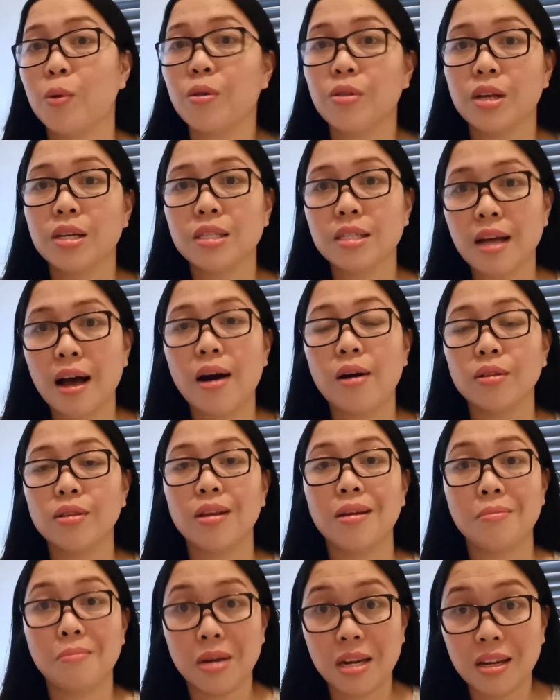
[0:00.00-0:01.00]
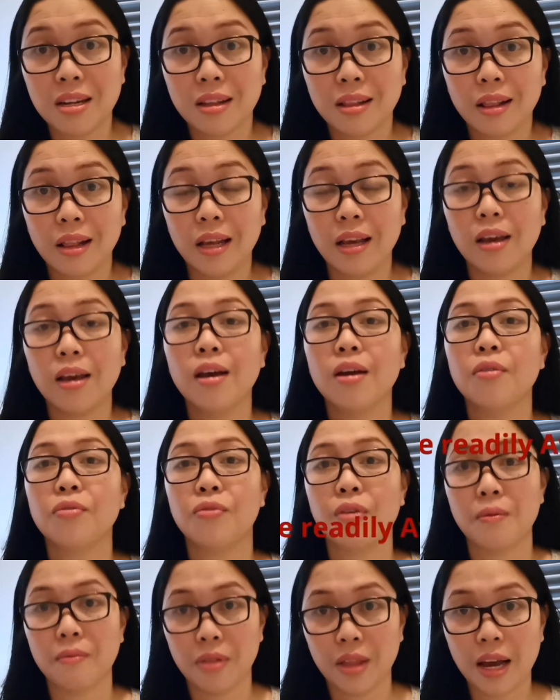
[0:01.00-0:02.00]
pull this out immediately
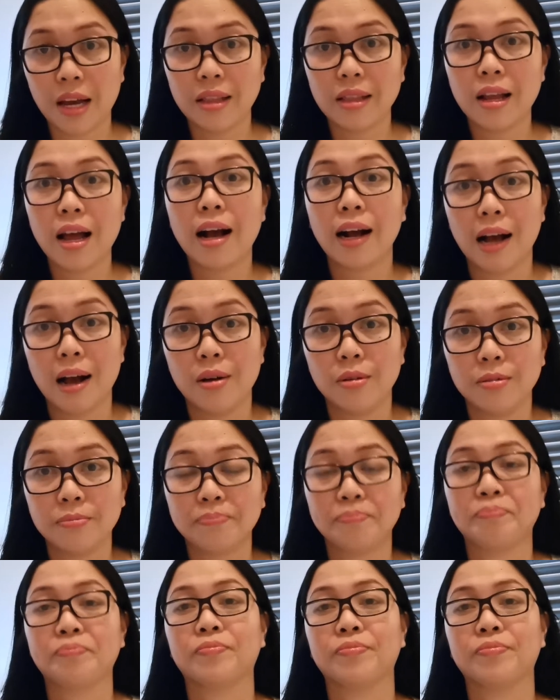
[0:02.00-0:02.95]
from that account.